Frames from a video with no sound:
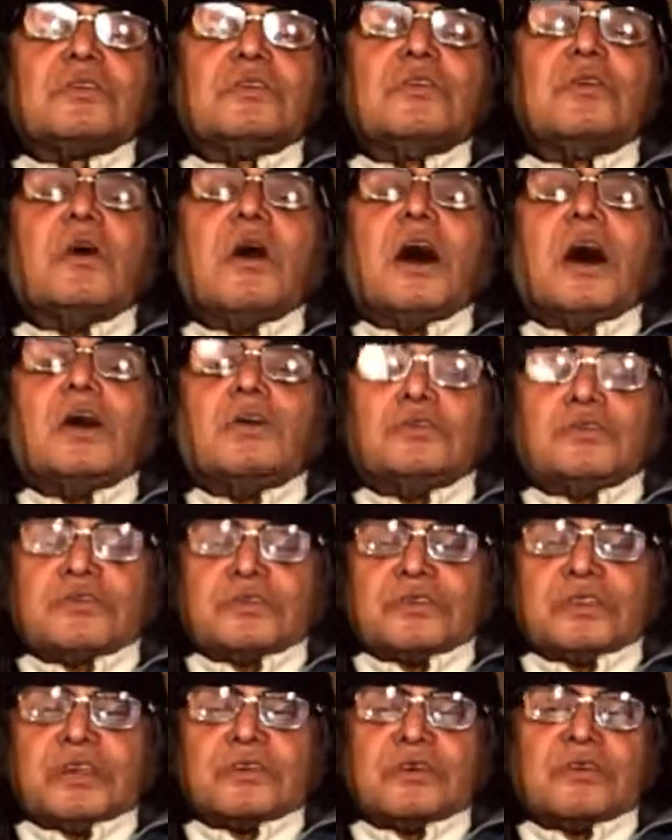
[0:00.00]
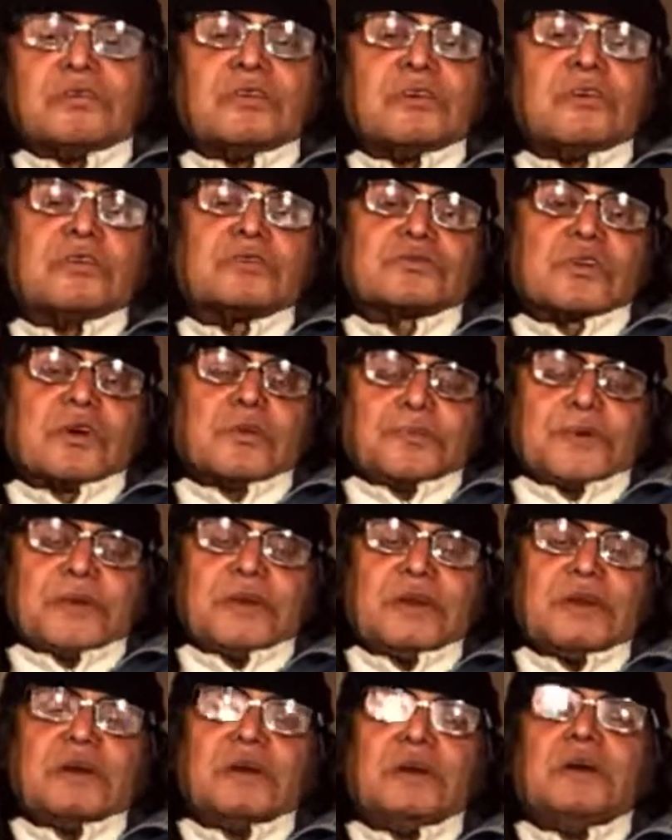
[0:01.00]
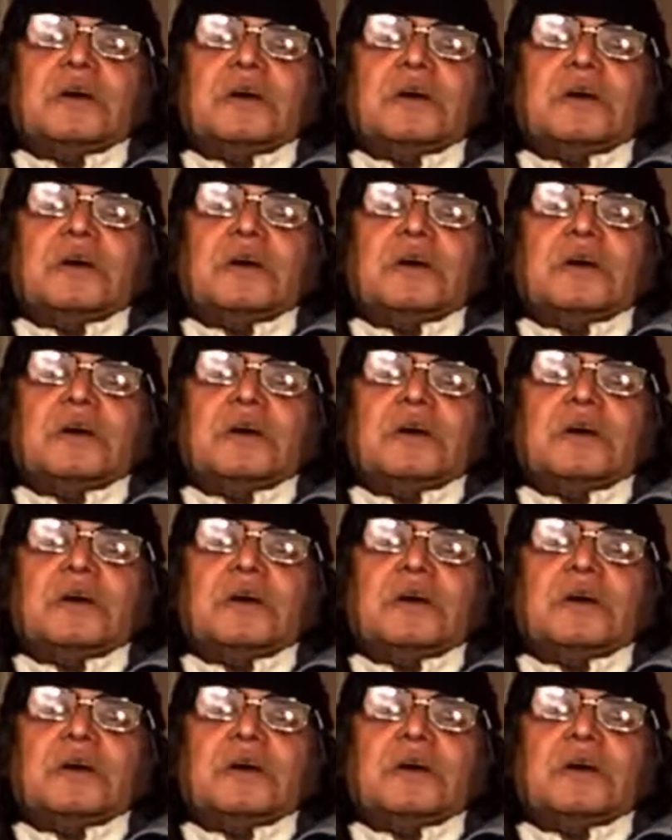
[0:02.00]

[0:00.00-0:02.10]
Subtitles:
go out. They don't go shopping.